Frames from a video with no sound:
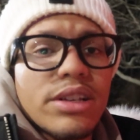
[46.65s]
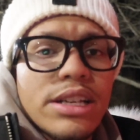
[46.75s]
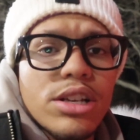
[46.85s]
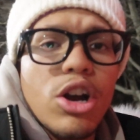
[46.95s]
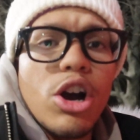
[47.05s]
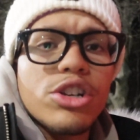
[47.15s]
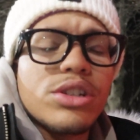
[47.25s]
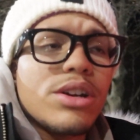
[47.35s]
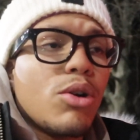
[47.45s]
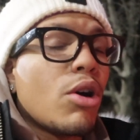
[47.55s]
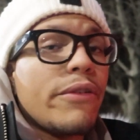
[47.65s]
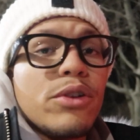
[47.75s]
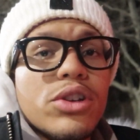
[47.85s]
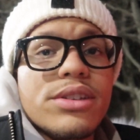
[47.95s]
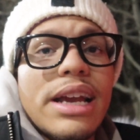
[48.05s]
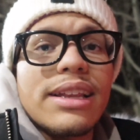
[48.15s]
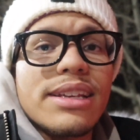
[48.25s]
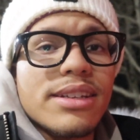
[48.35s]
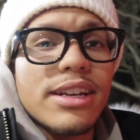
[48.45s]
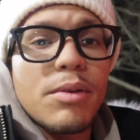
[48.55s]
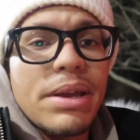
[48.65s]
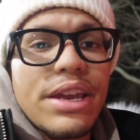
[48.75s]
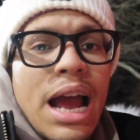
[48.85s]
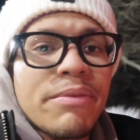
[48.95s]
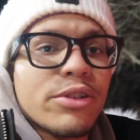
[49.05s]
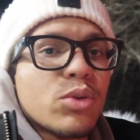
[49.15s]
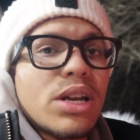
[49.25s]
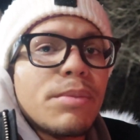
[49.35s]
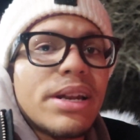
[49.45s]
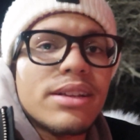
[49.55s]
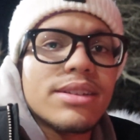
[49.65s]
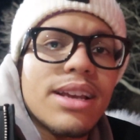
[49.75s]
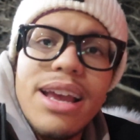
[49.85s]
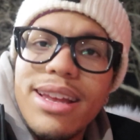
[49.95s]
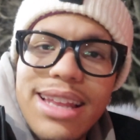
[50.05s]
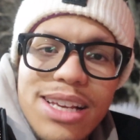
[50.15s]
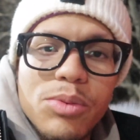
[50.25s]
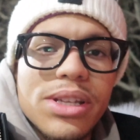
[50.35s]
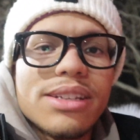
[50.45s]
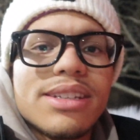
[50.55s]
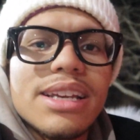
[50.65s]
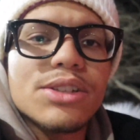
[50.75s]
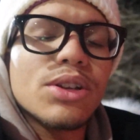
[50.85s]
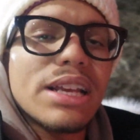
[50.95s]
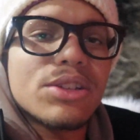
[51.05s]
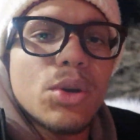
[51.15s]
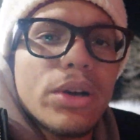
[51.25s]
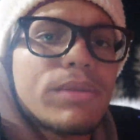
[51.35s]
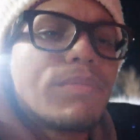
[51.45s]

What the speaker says: if you're just into car shit, or if you just like listening to me yap for 20 minutes. That's what this is, so let's do